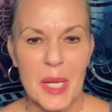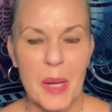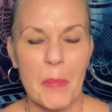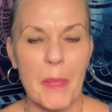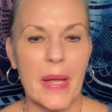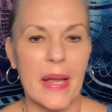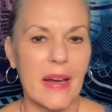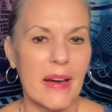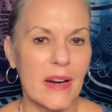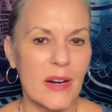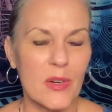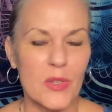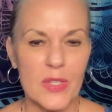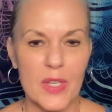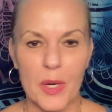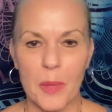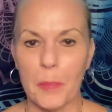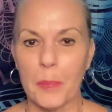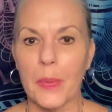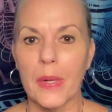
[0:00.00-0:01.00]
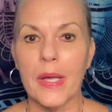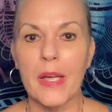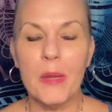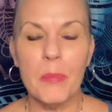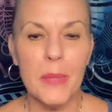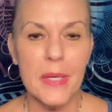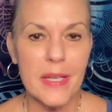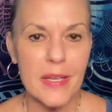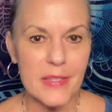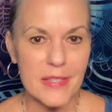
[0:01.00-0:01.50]
My hair's in a bun
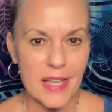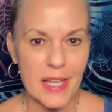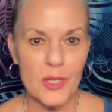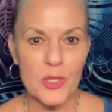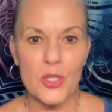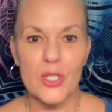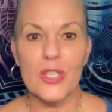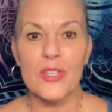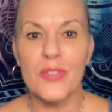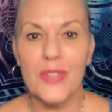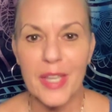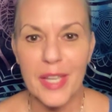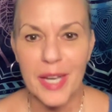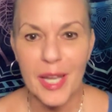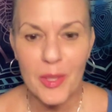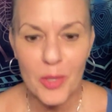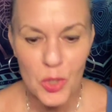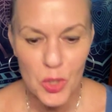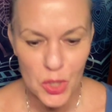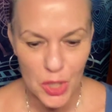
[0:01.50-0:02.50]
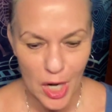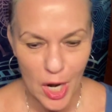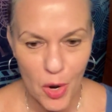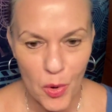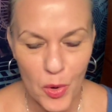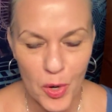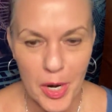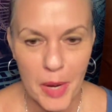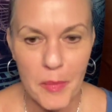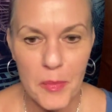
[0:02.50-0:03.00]
because I just got out of the
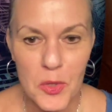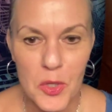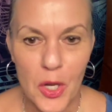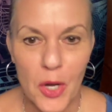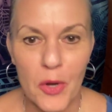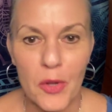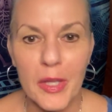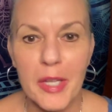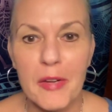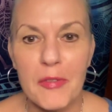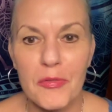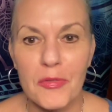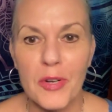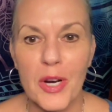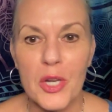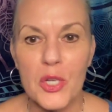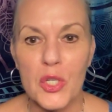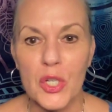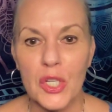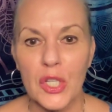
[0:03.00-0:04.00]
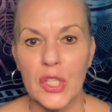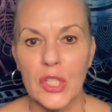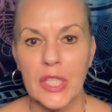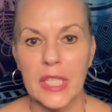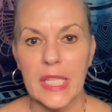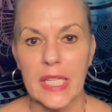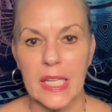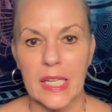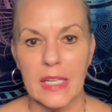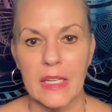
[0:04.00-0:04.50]
shower and I'm totally fresh and
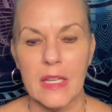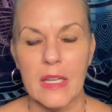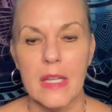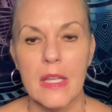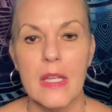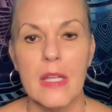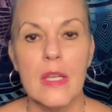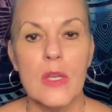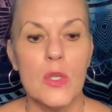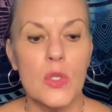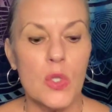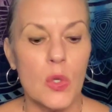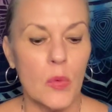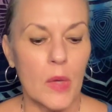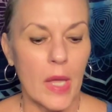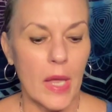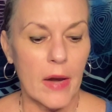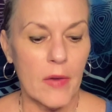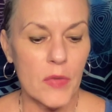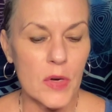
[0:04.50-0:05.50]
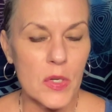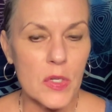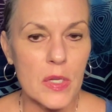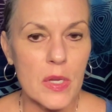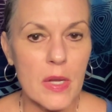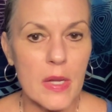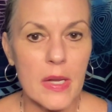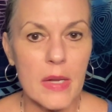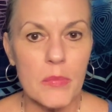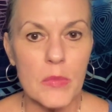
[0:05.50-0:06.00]
clean. So every
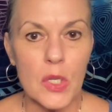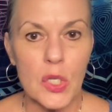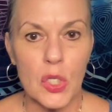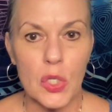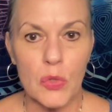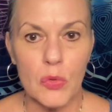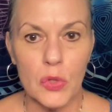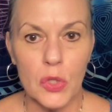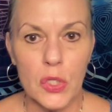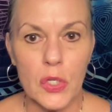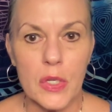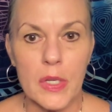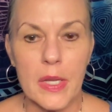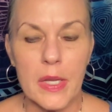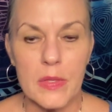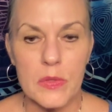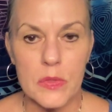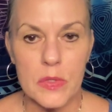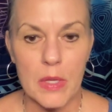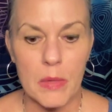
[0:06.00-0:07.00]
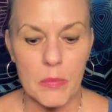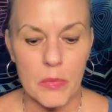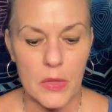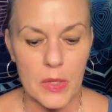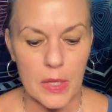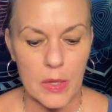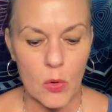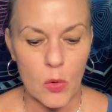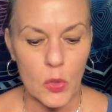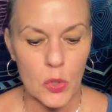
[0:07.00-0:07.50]
time that you look at
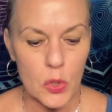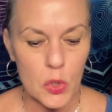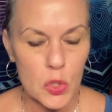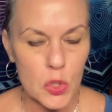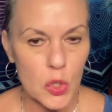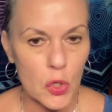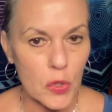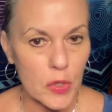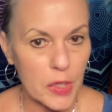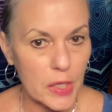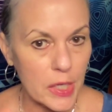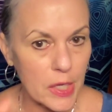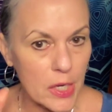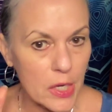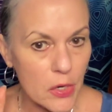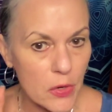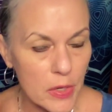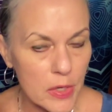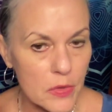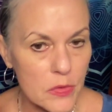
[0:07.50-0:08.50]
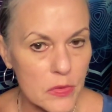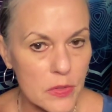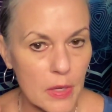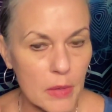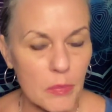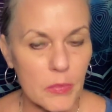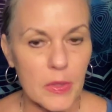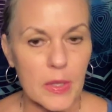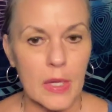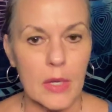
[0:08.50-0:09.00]
something, or you start hearing
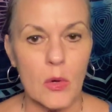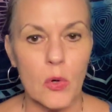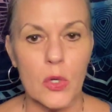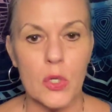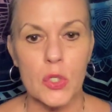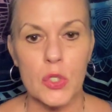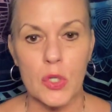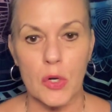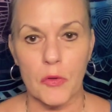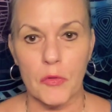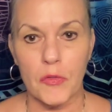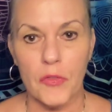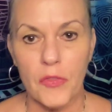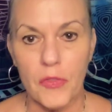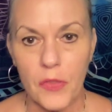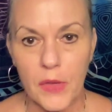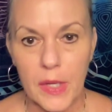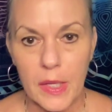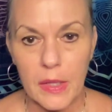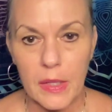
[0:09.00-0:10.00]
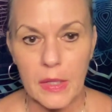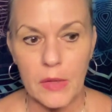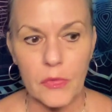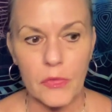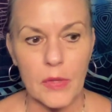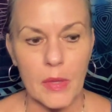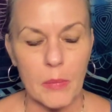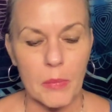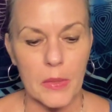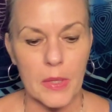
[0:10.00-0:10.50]
something, or you start feeling
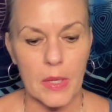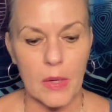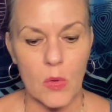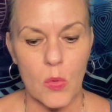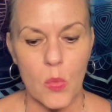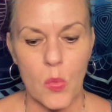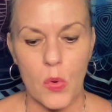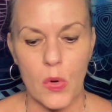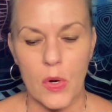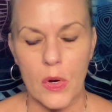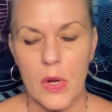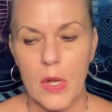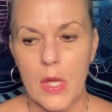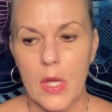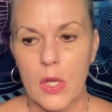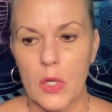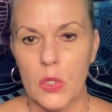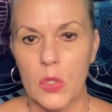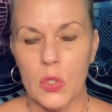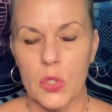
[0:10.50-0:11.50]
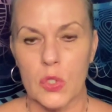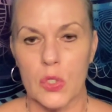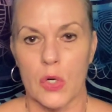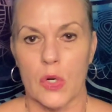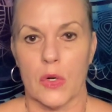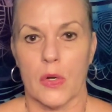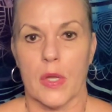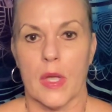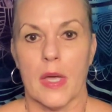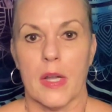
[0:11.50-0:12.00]
something, or you
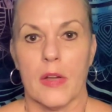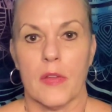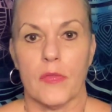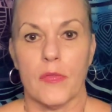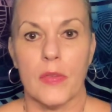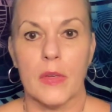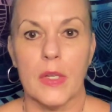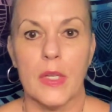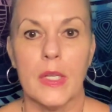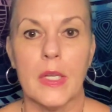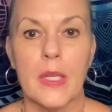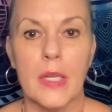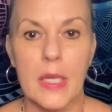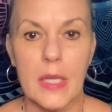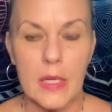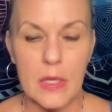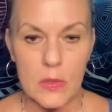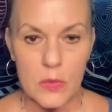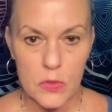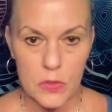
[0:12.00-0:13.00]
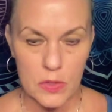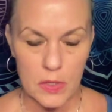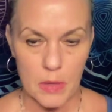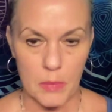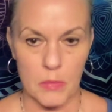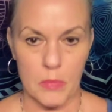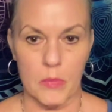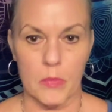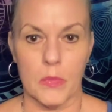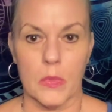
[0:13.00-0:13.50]
start kind of getting
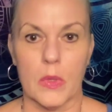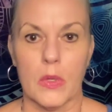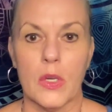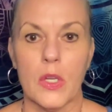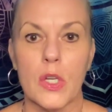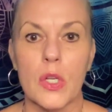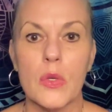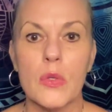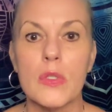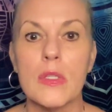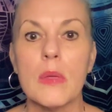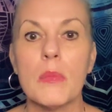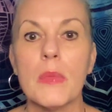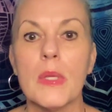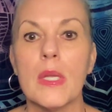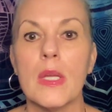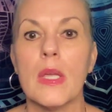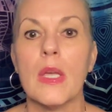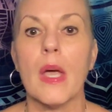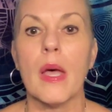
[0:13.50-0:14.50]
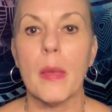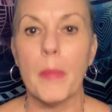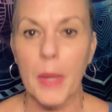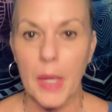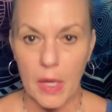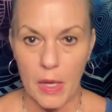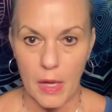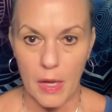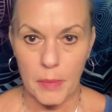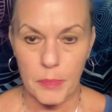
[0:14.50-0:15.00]
some, something
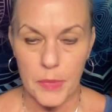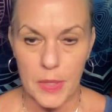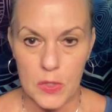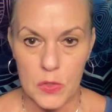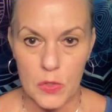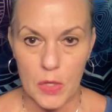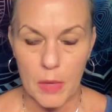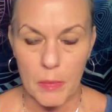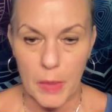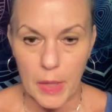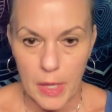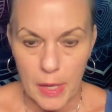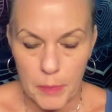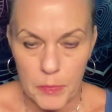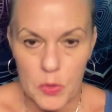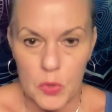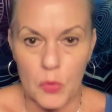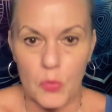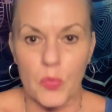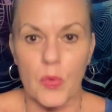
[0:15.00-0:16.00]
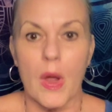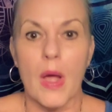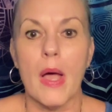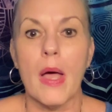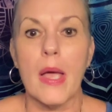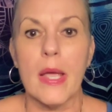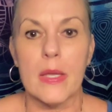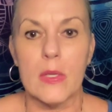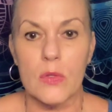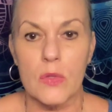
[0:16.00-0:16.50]
coming up that's coming up to
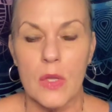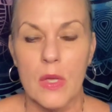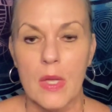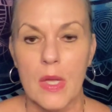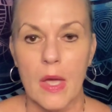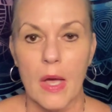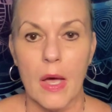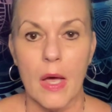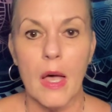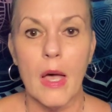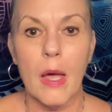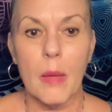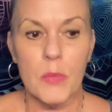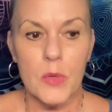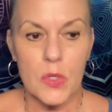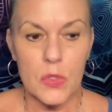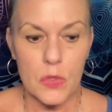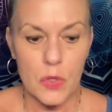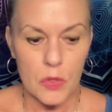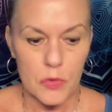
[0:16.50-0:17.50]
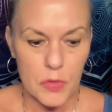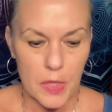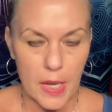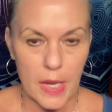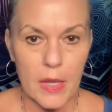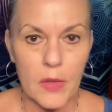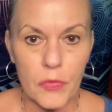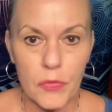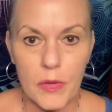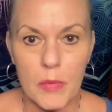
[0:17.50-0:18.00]
rise up, just
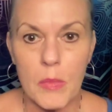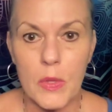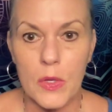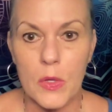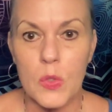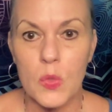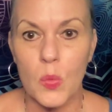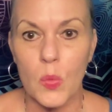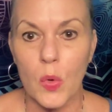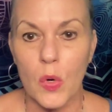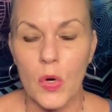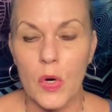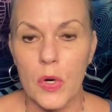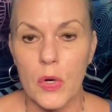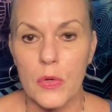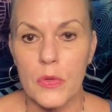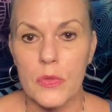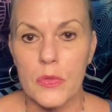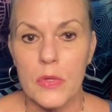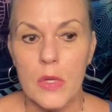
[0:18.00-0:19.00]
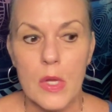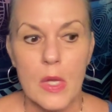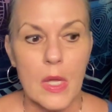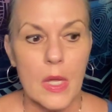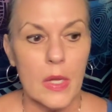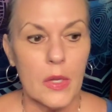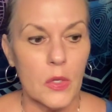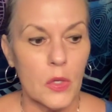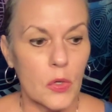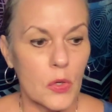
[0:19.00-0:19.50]
take some of those words.
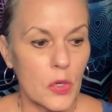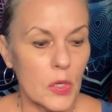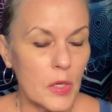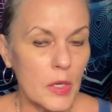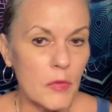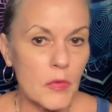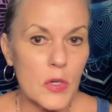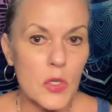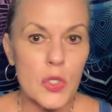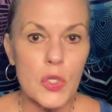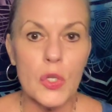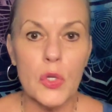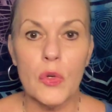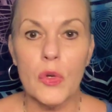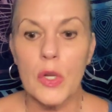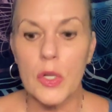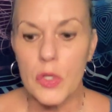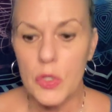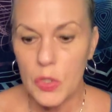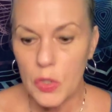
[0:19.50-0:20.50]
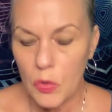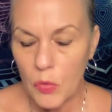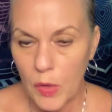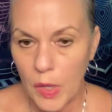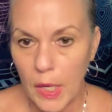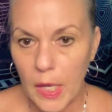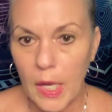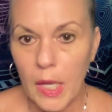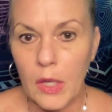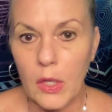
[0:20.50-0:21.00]
You could do
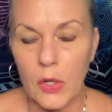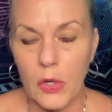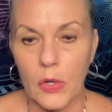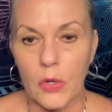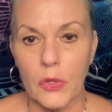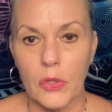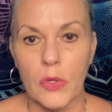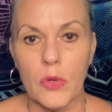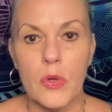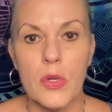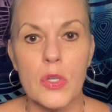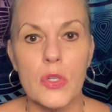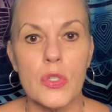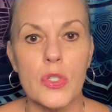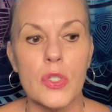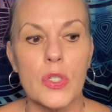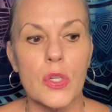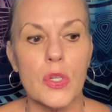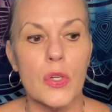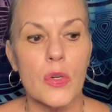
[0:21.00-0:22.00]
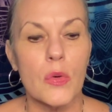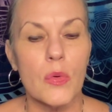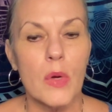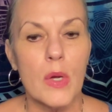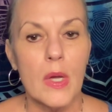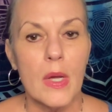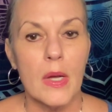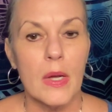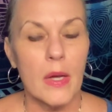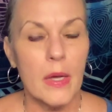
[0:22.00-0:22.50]
color. You could do,
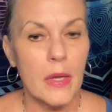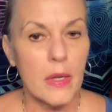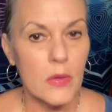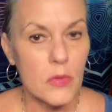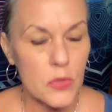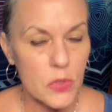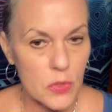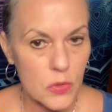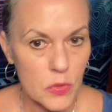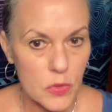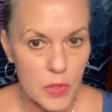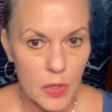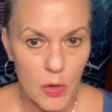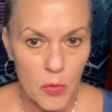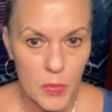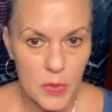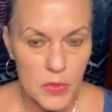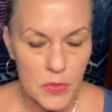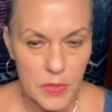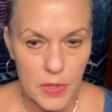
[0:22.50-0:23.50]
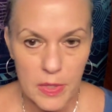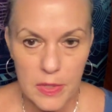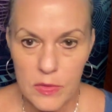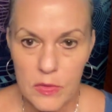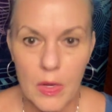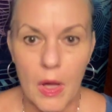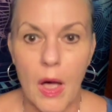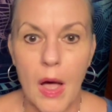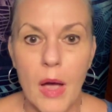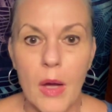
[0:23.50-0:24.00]
Susie always
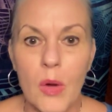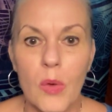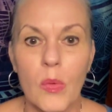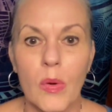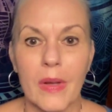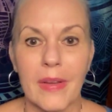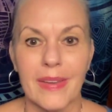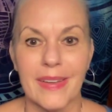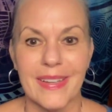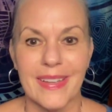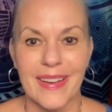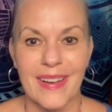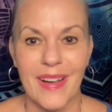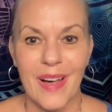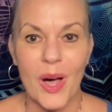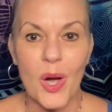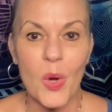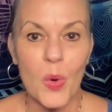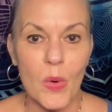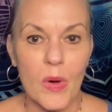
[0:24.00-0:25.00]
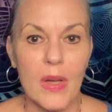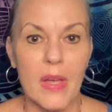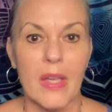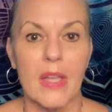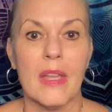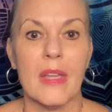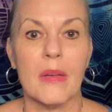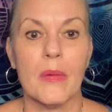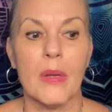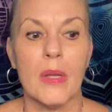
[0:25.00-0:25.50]
says aqua, aqua
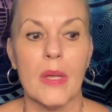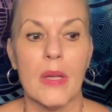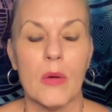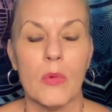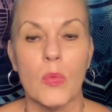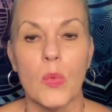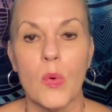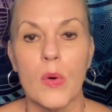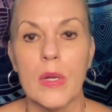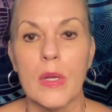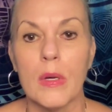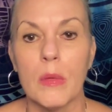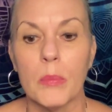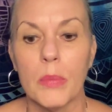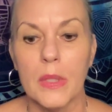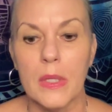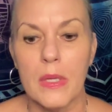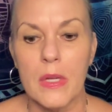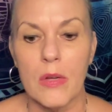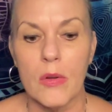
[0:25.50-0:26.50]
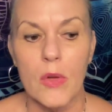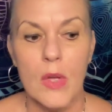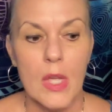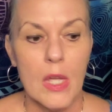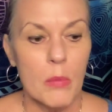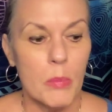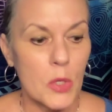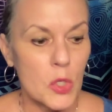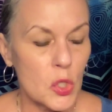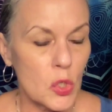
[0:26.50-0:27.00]
and royal blue.
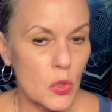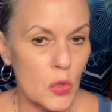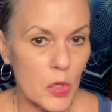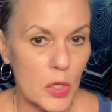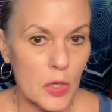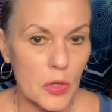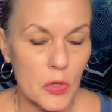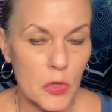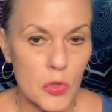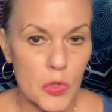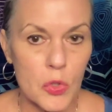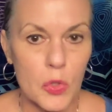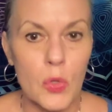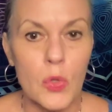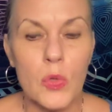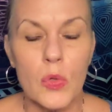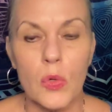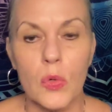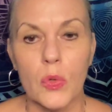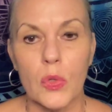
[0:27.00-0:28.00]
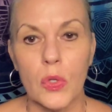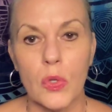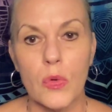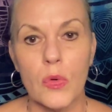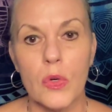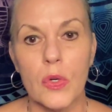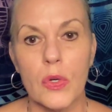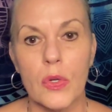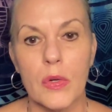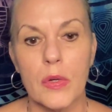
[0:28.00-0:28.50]
But you could doodle. You
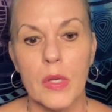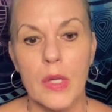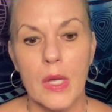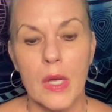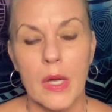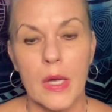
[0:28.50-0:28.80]
could